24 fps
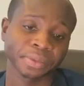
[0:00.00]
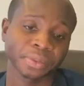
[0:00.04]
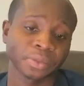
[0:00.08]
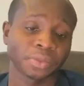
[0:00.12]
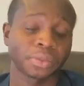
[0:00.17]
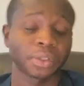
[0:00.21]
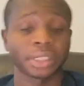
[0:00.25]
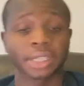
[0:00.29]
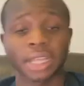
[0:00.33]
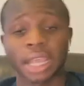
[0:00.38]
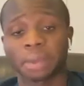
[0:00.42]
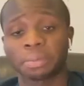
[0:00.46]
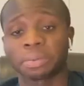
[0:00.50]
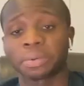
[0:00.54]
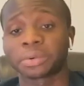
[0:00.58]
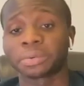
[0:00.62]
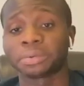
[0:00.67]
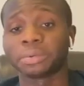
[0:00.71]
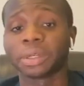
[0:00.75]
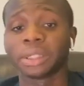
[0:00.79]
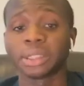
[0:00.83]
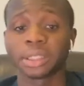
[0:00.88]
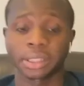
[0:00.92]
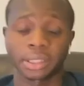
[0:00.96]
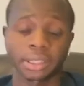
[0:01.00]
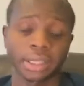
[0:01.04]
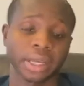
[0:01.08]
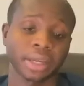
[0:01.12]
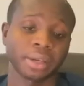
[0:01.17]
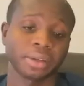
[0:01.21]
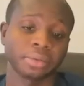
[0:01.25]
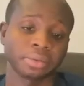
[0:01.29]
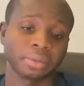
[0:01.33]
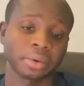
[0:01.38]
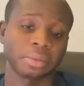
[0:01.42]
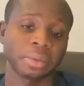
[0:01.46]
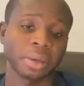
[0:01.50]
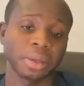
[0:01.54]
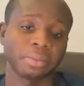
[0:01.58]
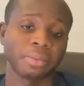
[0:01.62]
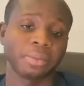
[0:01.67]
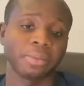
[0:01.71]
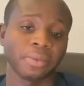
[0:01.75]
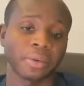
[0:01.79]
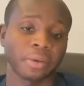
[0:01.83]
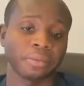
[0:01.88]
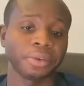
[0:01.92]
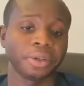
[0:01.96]
For example, in real estate,
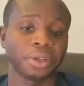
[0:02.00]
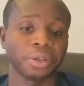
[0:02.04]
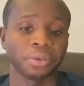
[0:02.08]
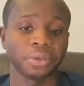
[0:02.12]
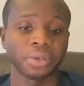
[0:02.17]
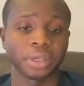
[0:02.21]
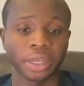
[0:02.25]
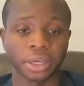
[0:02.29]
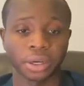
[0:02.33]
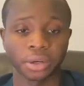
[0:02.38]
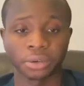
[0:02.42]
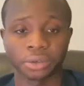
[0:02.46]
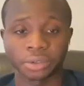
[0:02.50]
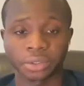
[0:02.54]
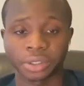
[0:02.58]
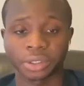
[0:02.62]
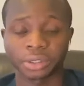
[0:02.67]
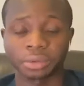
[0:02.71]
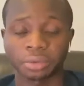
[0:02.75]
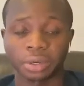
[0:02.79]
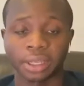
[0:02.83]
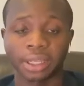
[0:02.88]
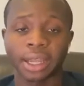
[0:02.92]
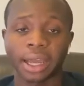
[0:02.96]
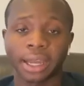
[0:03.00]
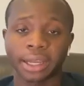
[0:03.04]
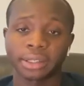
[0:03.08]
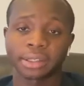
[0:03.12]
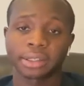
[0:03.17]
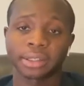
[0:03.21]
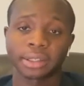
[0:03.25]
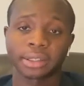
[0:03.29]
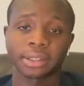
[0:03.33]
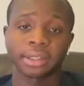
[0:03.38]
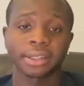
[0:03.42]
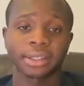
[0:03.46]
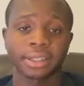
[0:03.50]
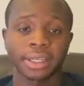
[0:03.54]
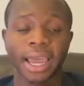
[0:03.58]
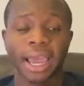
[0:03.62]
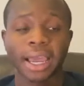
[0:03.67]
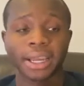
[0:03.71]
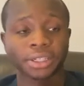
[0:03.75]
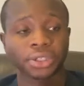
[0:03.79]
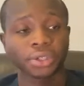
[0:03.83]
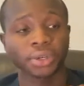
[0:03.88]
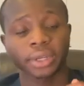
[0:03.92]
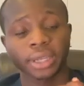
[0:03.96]
when we do deals, we like to see a
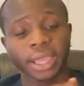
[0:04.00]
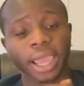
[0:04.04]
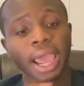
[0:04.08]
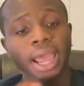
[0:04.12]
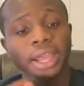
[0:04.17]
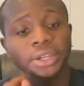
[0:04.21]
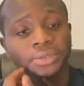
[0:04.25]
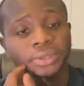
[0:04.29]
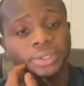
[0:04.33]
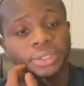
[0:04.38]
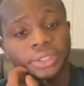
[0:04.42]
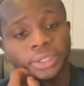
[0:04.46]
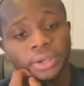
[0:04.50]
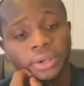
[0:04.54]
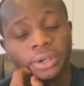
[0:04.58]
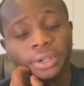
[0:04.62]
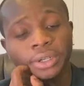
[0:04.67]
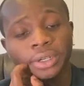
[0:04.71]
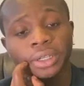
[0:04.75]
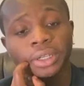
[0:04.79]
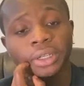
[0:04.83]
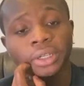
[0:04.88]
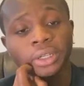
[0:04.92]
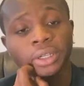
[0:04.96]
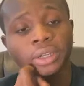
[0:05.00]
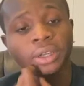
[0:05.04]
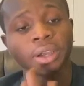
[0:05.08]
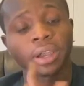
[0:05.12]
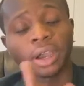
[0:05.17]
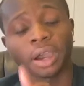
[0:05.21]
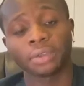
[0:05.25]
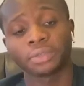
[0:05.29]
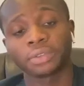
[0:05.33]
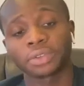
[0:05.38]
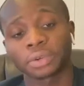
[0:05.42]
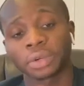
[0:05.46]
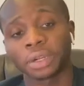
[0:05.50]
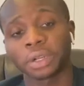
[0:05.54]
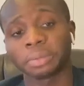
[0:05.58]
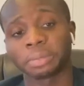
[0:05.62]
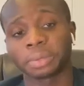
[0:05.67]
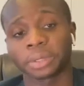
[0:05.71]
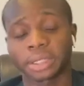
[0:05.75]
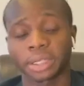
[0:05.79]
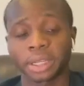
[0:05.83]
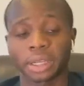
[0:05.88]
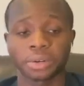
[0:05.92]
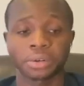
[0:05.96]
cash-on-cash return of
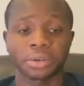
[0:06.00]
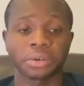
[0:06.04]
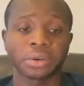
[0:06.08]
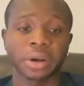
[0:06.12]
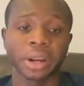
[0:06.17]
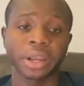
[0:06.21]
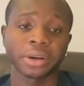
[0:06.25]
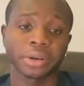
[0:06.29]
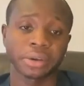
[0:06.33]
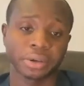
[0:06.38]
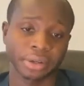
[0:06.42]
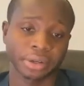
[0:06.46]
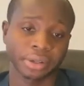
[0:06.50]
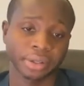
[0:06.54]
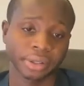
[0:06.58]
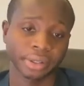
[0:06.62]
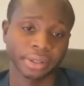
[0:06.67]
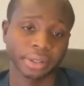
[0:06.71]
20% or greater.